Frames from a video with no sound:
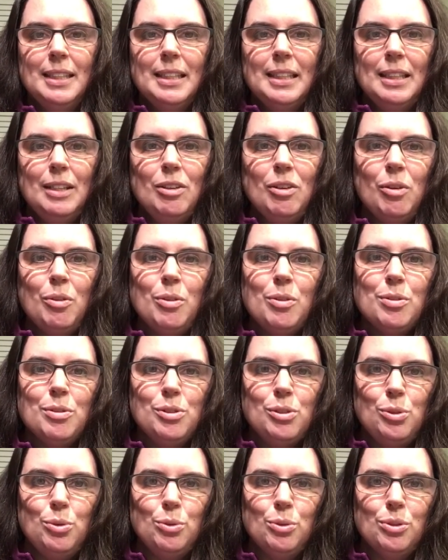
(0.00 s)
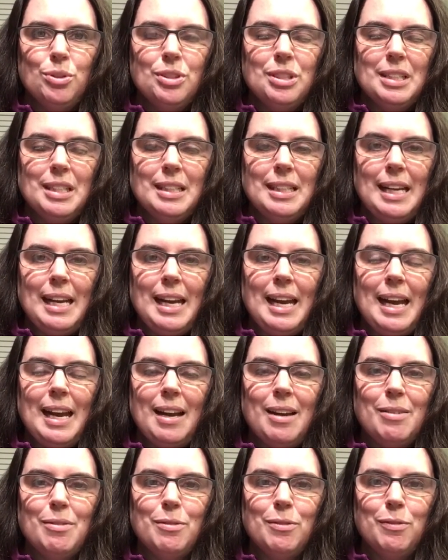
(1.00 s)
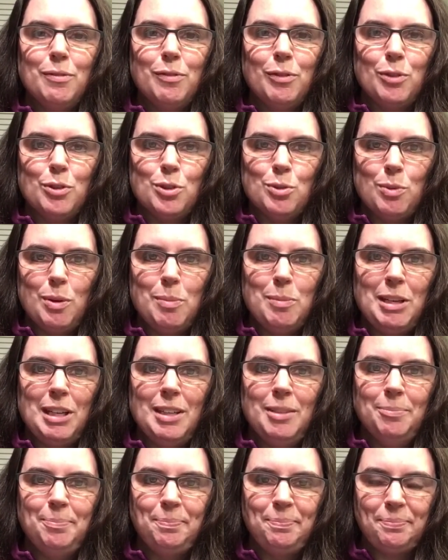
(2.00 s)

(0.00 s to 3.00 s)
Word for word: you know those noodles that they have for swimming?